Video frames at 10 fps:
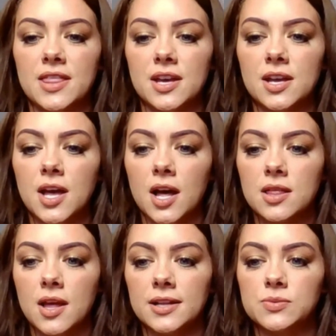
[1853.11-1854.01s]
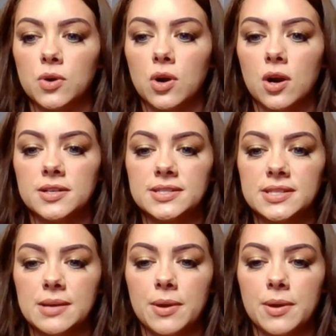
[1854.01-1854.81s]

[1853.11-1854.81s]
The cut lines were hard to see,